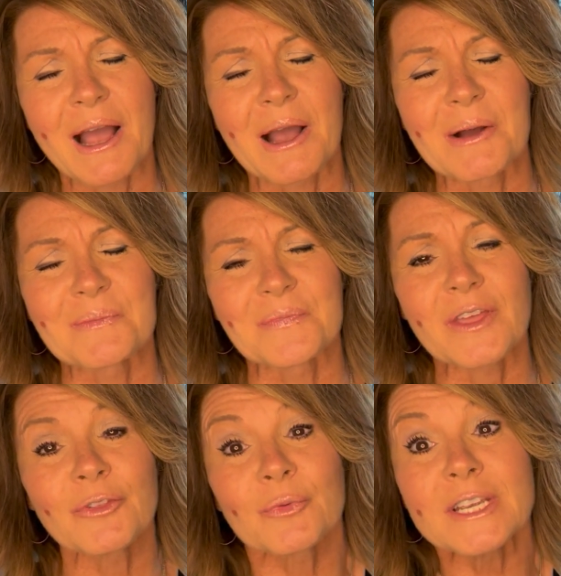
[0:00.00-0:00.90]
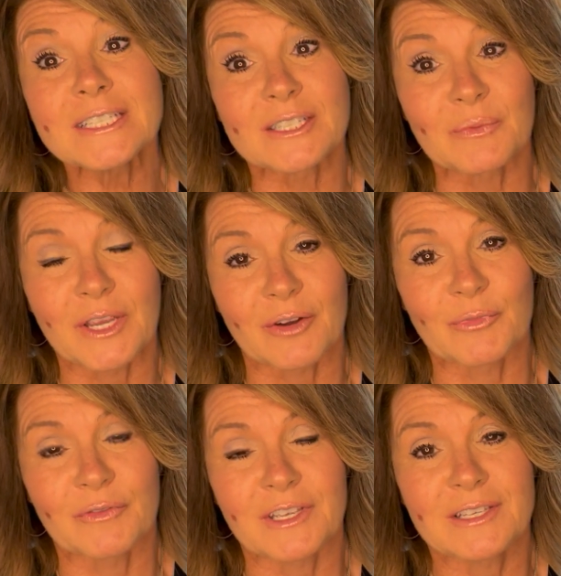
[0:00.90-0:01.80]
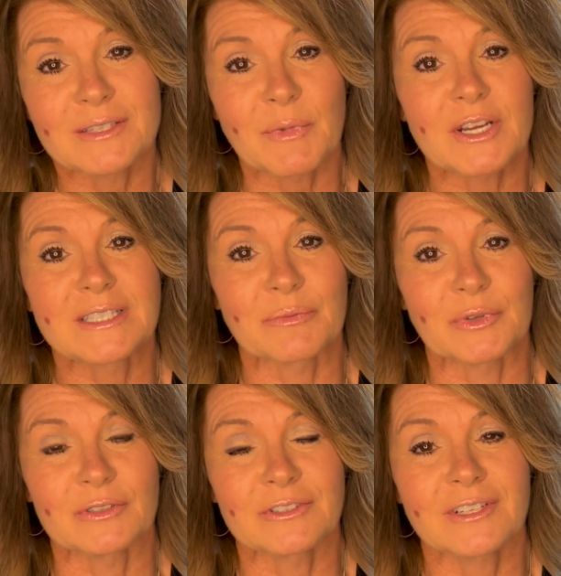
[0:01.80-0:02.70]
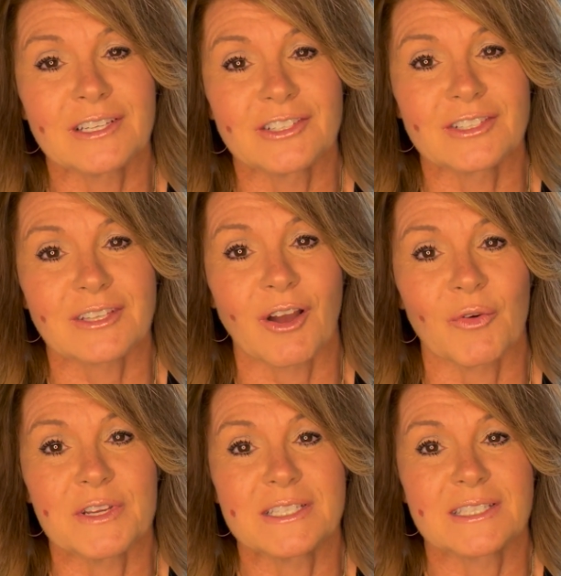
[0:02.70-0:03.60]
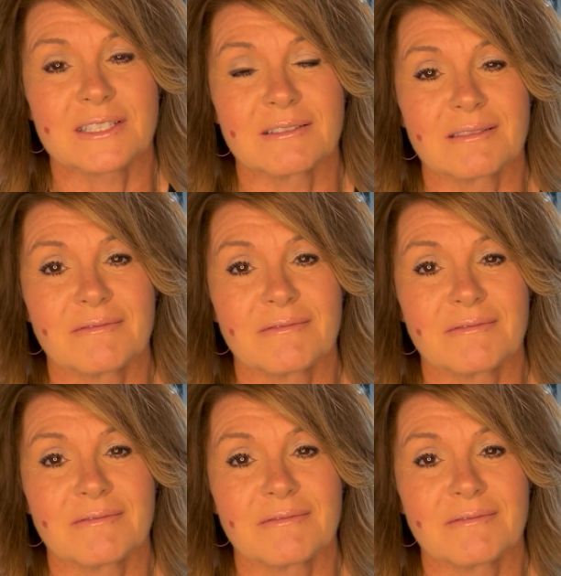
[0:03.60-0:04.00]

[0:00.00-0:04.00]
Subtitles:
And the reason we are moving is Mark is a builder and just always